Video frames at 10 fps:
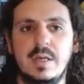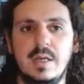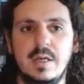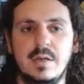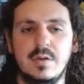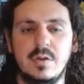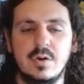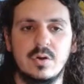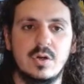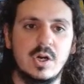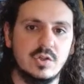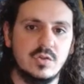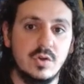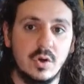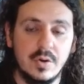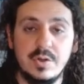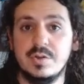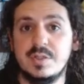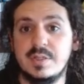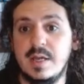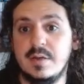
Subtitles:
in your country or in your state,